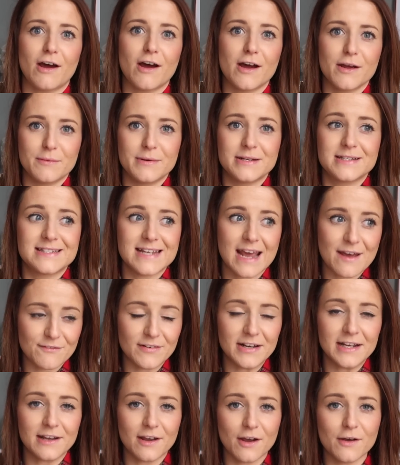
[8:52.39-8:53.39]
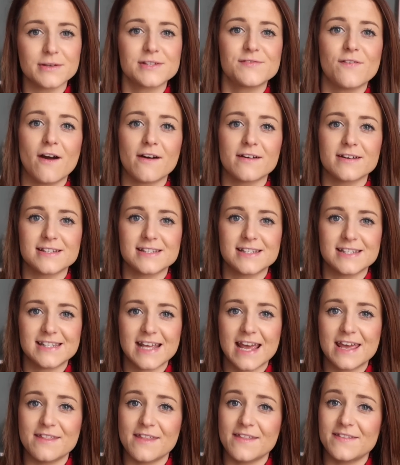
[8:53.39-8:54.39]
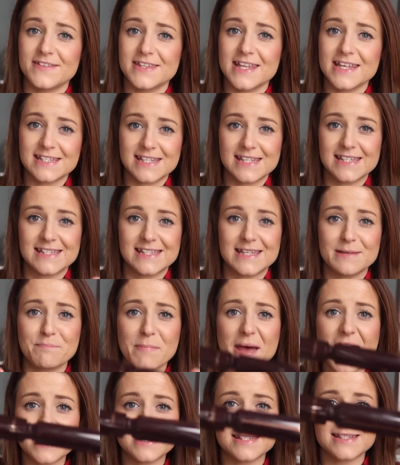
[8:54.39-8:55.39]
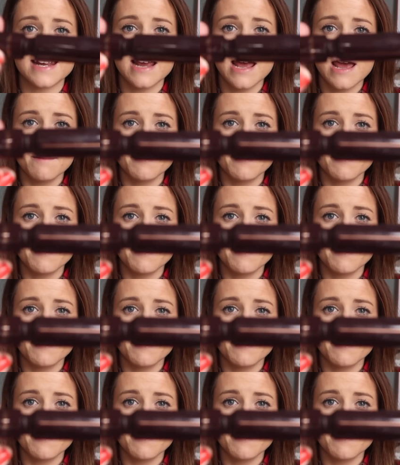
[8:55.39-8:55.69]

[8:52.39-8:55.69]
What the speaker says: I would definitely go as far as to say that this is the best